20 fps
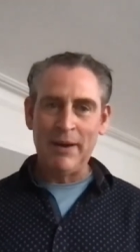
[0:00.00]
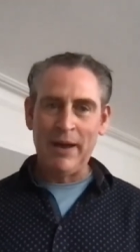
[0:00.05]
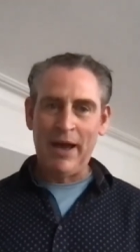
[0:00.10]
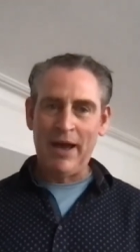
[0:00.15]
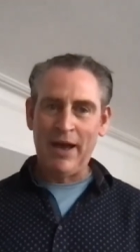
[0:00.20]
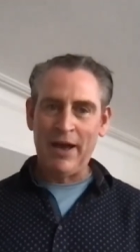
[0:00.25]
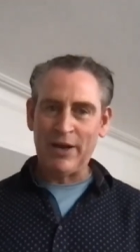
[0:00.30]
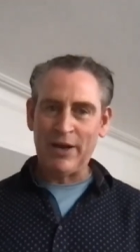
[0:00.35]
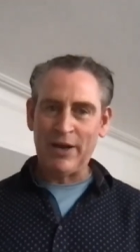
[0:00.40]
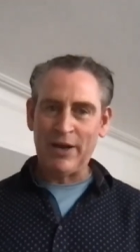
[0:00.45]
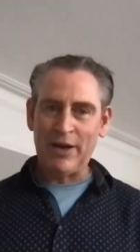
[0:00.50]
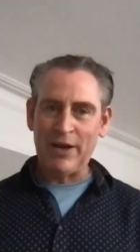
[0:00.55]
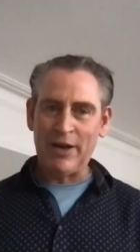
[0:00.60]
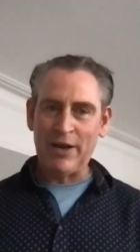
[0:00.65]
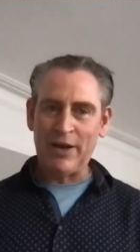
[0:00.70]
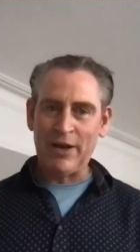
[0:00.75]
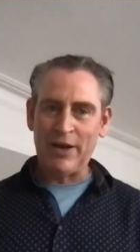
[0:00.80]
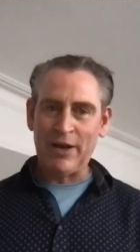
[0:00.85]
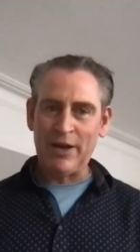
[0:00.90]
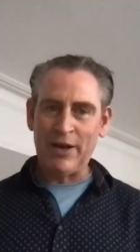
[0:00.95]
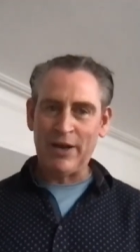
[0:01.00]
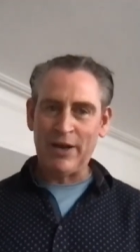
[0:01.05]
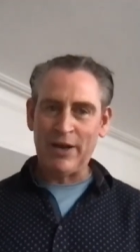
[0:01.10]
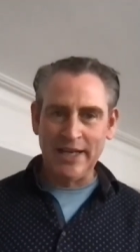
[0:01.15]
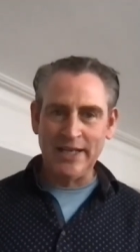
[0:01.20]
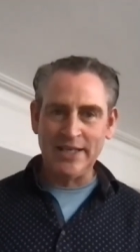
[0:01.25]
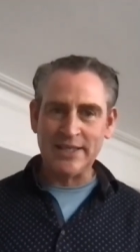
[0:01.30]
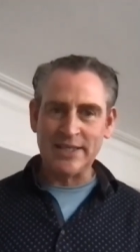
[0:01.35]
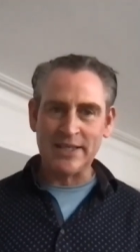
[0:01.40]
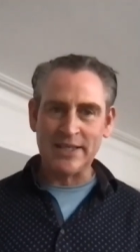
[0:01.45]
uh, community that
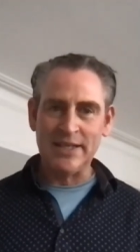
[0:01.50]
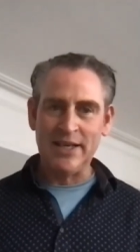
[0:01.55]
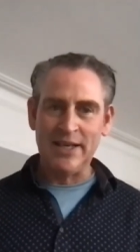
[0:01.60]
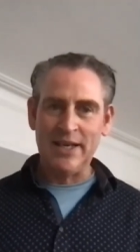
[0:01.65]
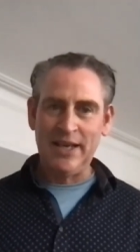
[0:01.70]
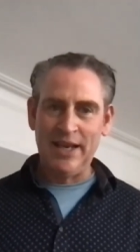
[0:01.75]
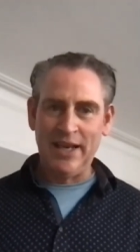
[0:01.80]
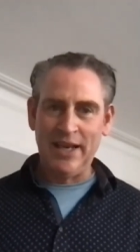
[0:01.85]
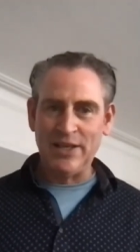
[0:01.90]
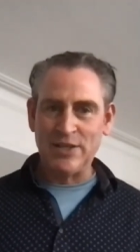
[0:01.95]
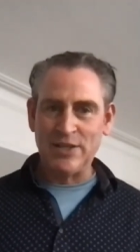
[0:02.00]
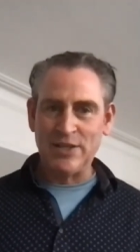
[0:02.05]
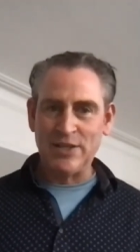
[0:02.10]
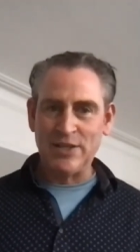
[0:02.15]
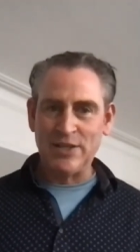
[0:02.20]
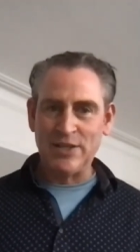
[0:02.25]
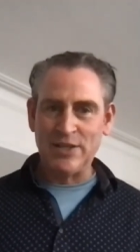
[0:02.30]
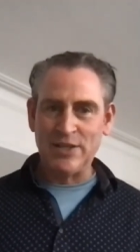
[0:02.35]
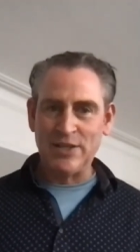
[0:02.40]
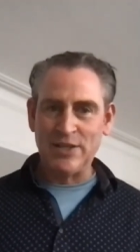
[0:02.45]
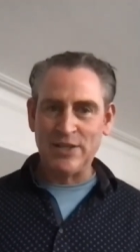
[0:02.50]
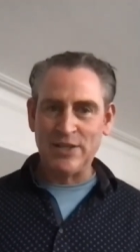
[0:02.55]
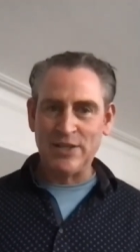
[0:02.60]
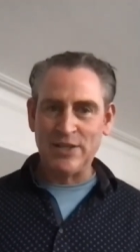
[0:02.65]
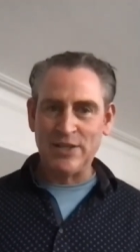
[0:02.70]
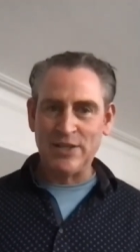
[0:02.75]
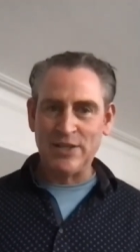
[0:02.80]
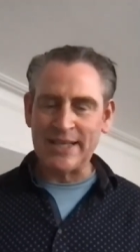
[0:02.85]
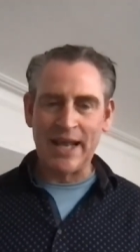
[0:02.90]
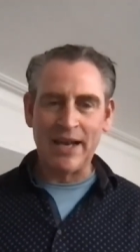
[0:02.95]
is, is really about
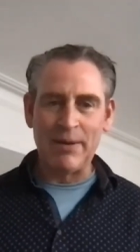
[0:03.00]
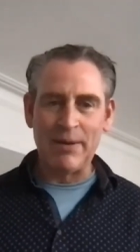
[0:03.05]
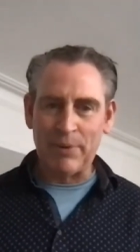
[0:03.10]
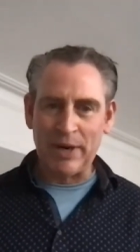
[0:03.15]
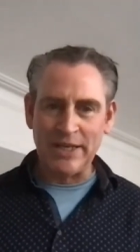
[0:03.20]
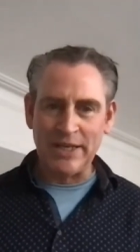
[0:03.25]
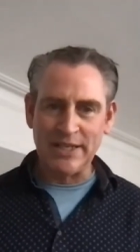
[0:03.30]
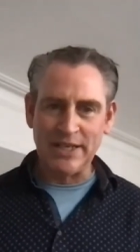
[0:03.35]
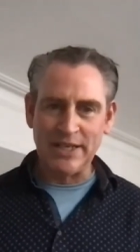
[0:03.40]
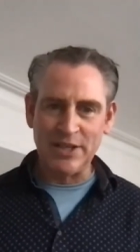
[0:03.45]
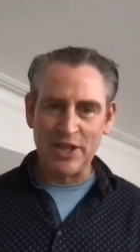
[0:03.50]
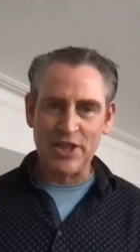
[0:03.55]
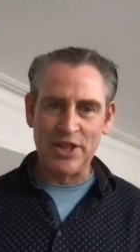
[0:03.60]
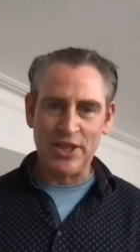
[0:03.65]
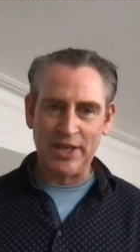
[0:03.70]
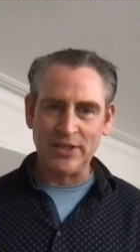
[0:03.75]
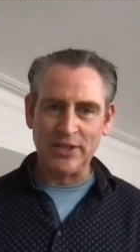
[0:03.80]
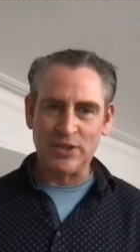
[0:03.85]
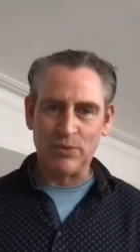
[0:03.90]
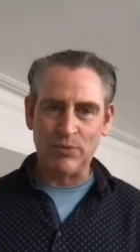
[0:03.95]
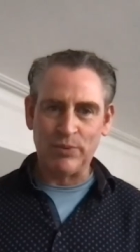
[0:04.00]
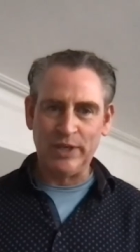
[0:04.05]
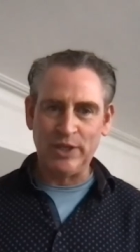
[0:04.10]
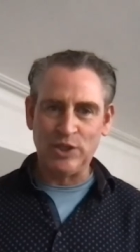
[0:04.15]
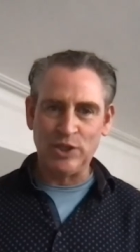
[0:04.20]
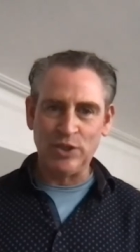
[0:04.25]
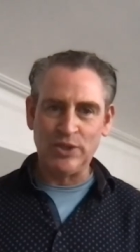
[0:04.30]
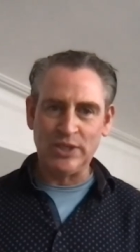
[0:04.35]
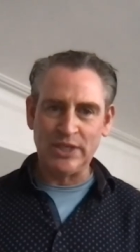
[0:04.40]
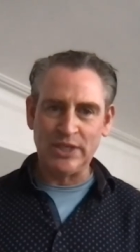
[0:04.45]
celebrating the things that we
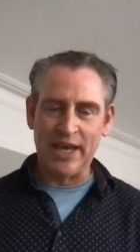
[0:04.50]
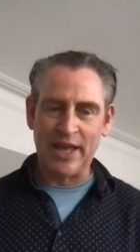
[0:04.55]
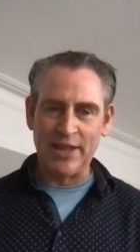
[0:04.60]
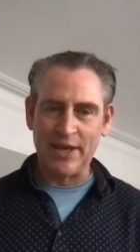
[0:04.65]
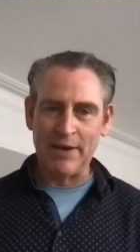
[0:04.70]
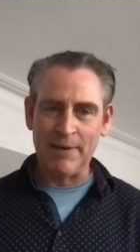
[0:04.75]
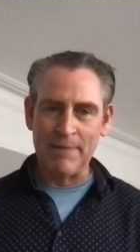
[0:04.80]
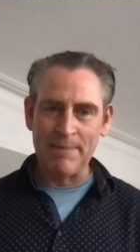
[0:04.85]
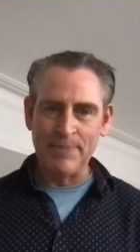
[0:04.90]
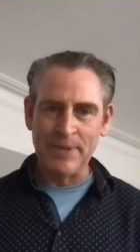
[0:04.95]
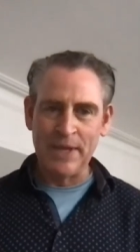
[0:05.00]
do together.